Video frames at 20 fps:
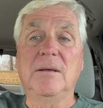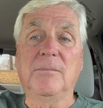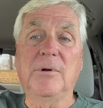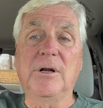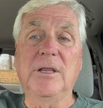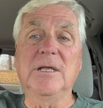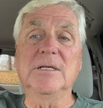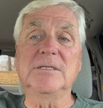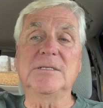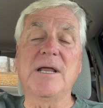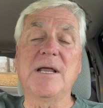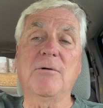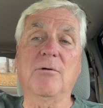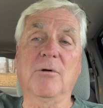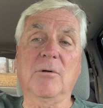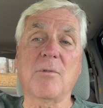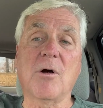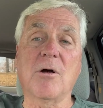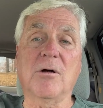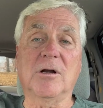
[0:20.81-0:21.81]
but it is
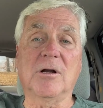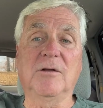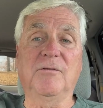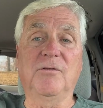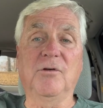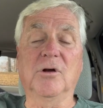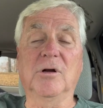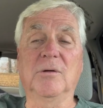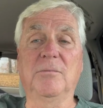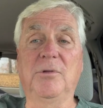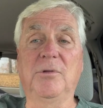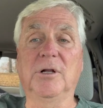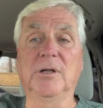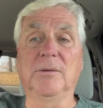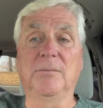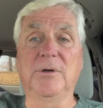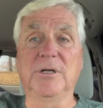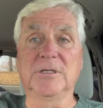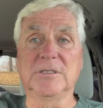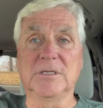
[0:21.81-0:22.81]
network marketing if you're going to build
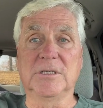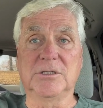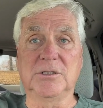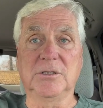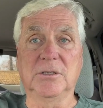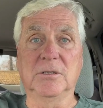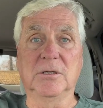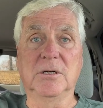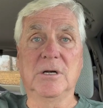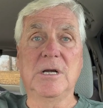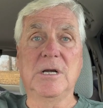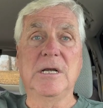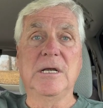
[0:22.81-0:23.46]
a business here.